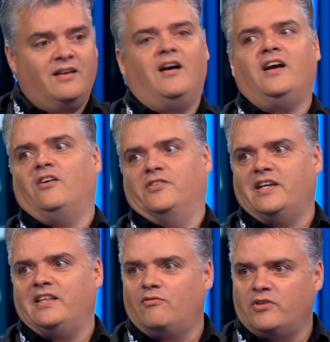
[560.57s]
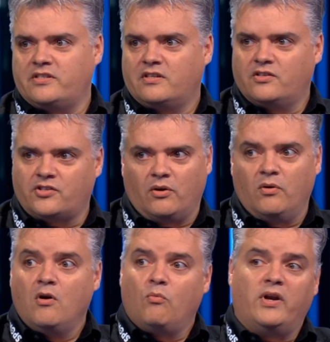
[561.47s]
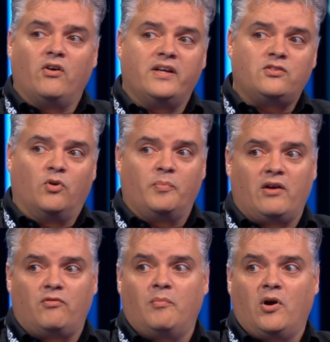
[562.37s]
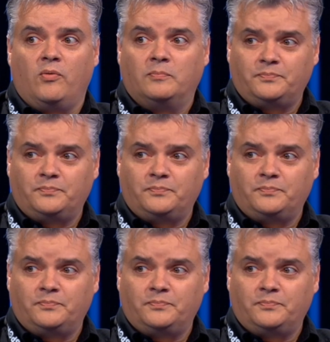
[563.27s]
I can't take that risk. So when I talk about remote,